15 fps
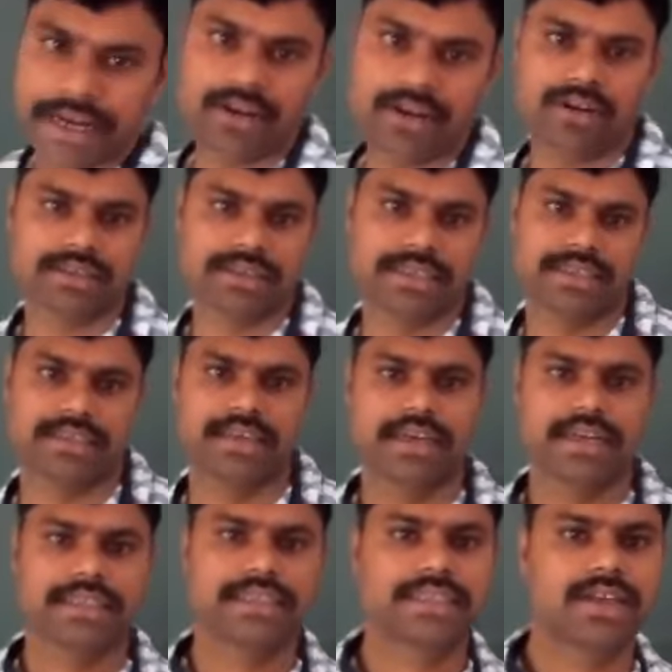hydroxide.
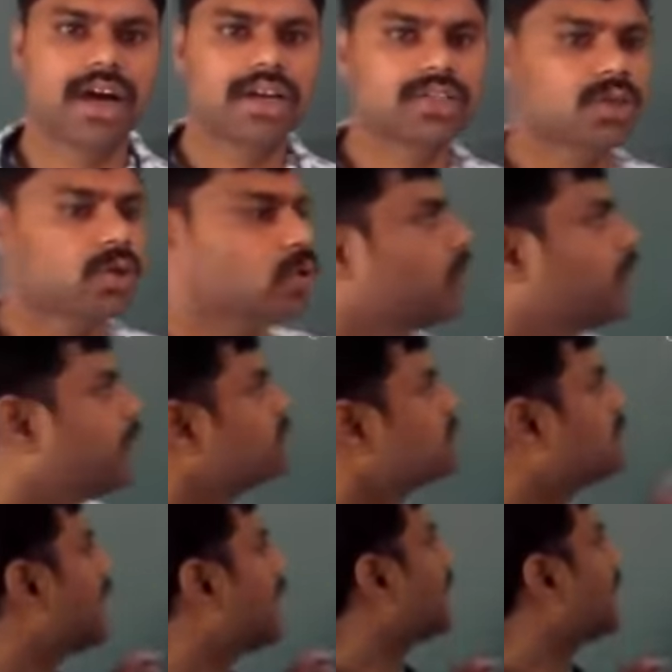This is also known as